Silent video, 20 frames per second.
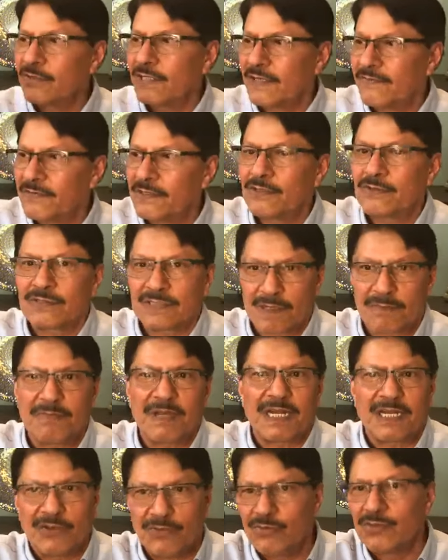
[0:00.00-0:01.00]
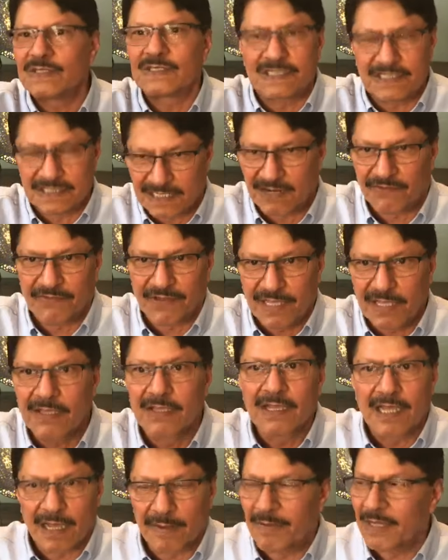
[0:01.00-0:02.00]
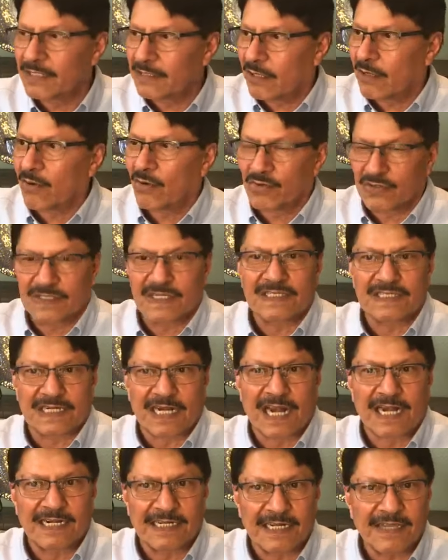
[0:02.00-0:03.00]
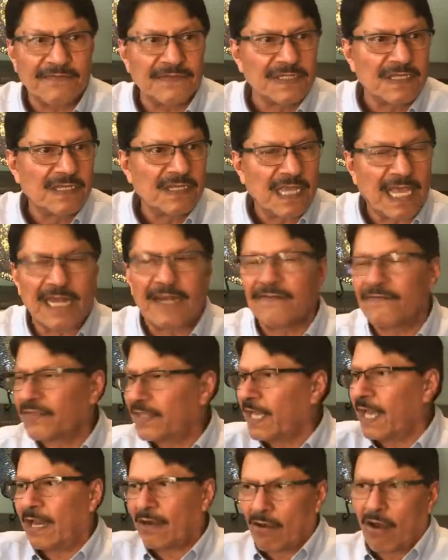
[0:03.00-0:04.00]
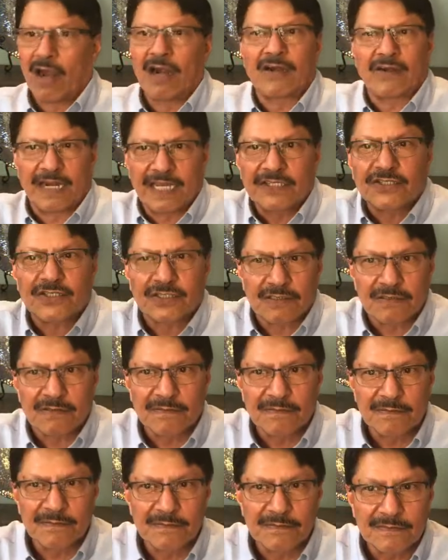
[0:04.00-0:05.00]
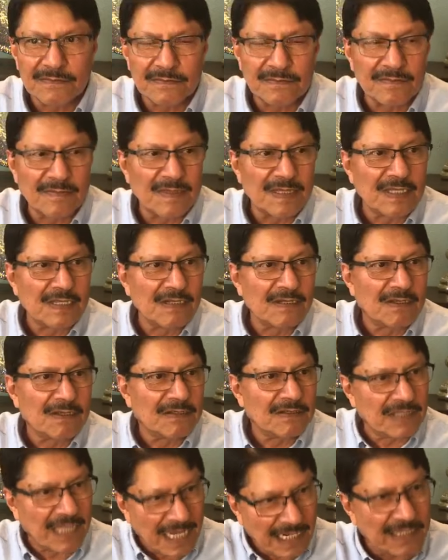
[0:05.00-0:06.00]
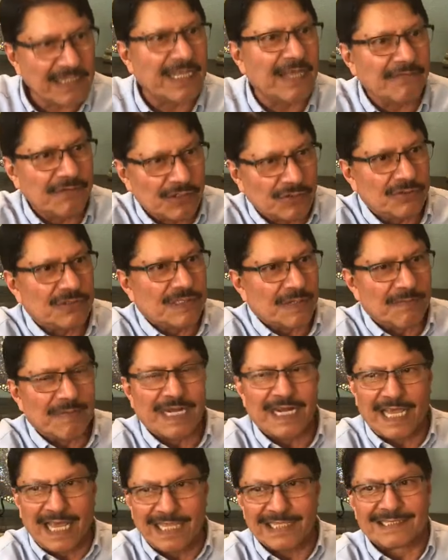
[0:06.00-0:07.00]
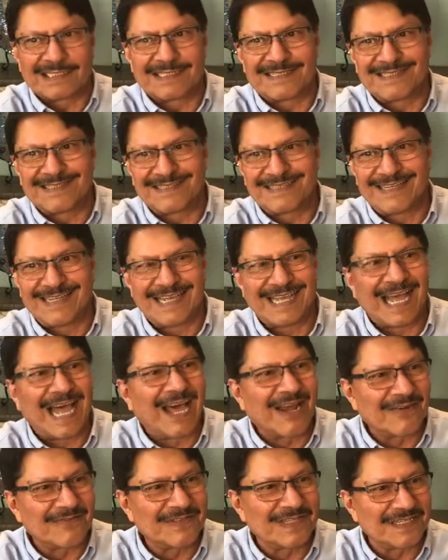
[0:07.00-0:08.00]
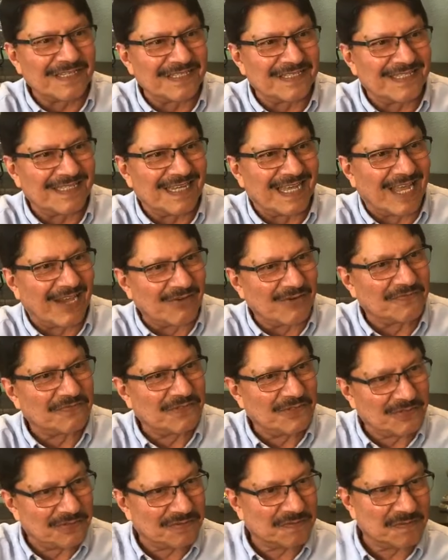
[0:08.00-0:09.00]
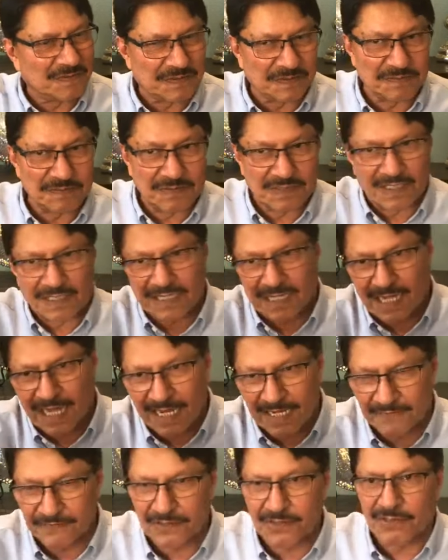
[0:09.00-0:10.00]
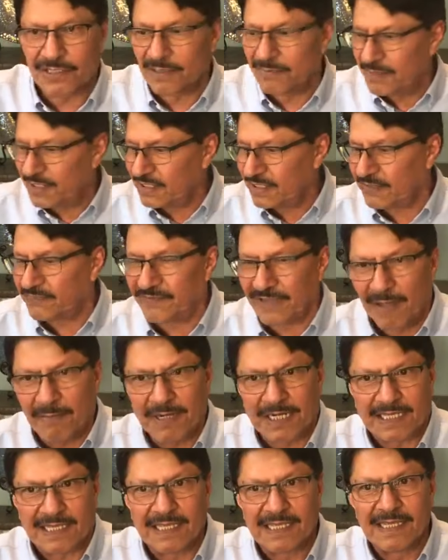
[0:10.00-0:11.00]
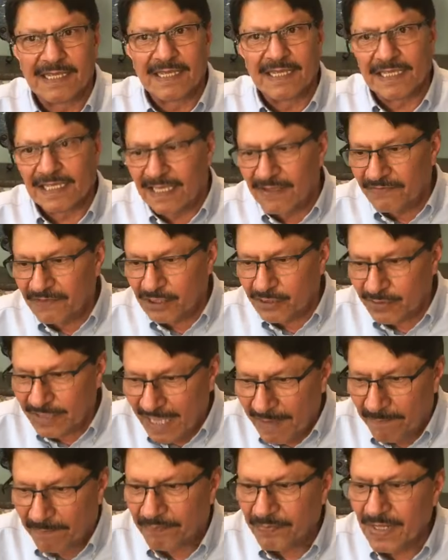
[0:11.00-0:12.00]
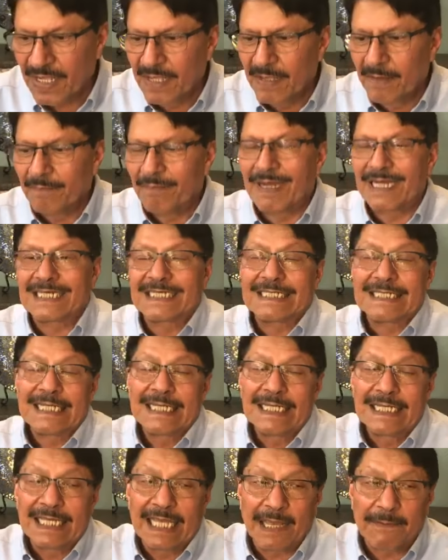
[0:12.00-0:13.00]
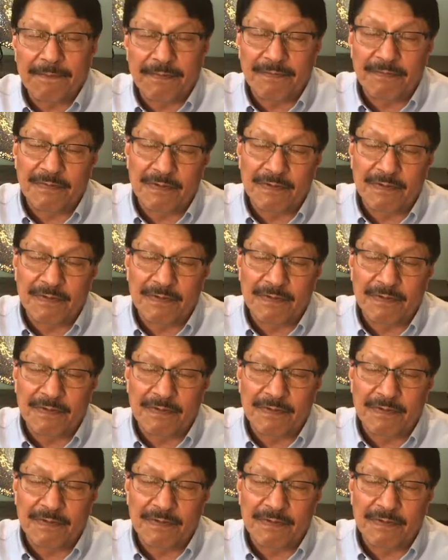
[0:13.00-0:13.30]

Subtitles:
to give it to somebody who is deserving among the closest relatives. And if they are all rich, then give it to somebody else out of your immediate family. Give it to them. But if